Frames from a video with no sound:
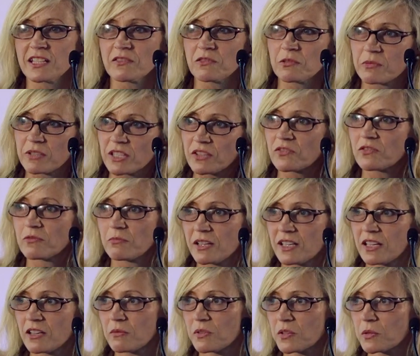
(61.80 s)
everybody
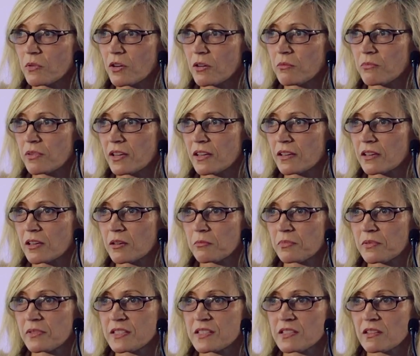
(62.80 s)
familiar with what umbrella
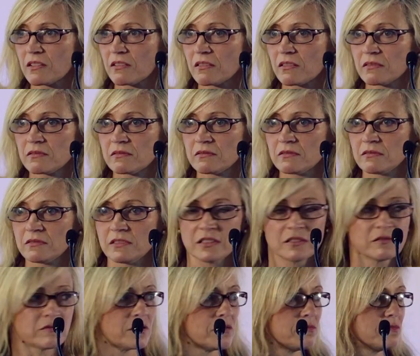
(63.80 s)
companies are in
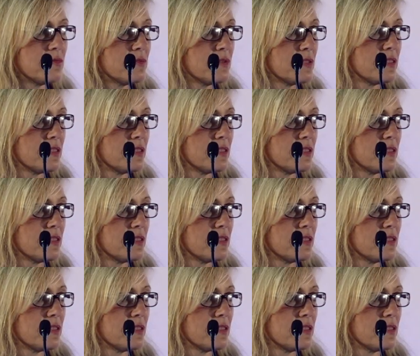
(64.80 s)
the room?